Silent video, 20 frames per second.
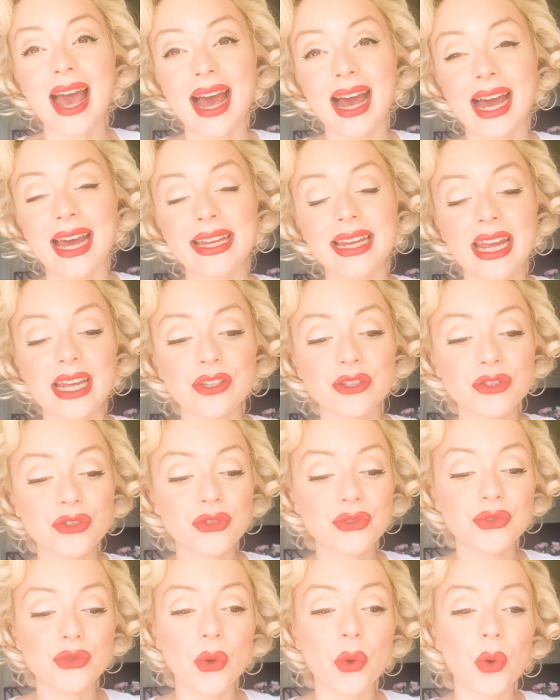and it's
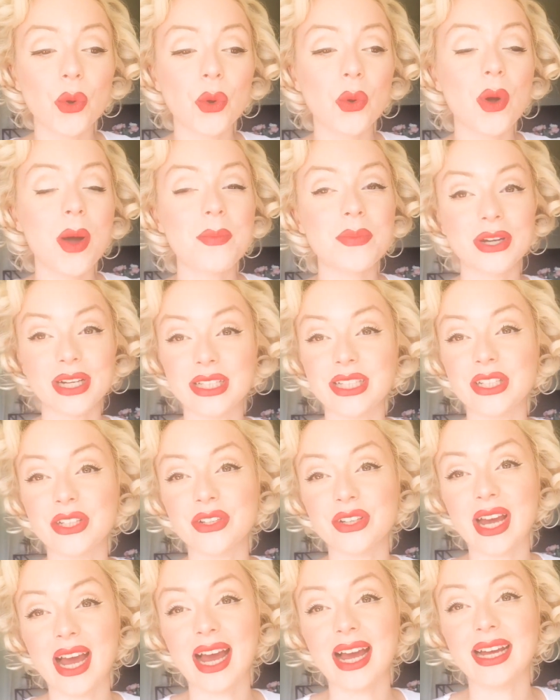so pretty,
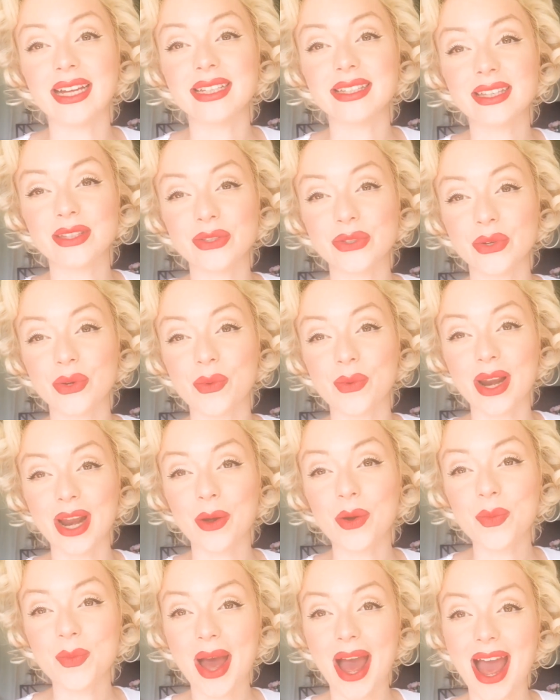you guys. So when
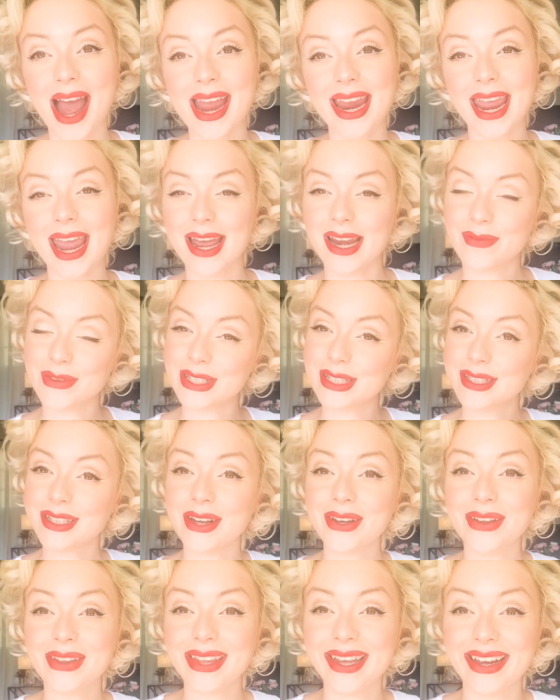I go back, and if it's
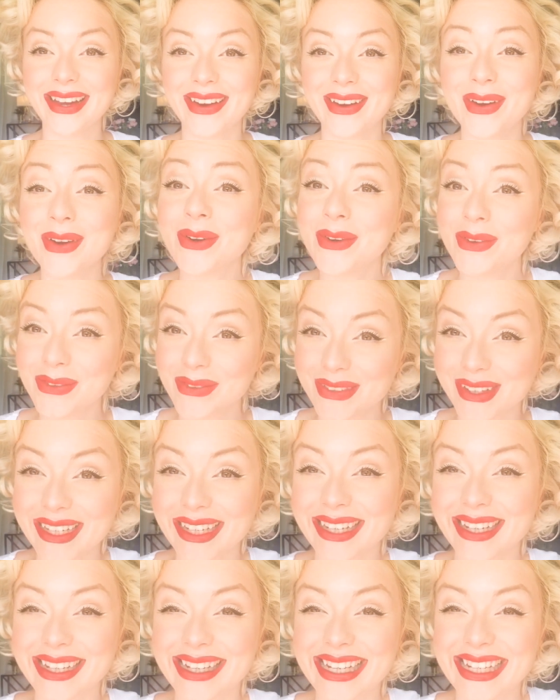still there, hopefully
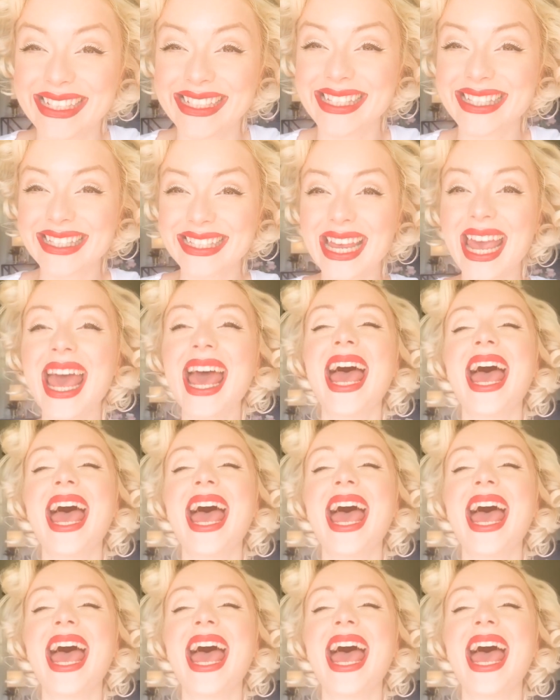it is,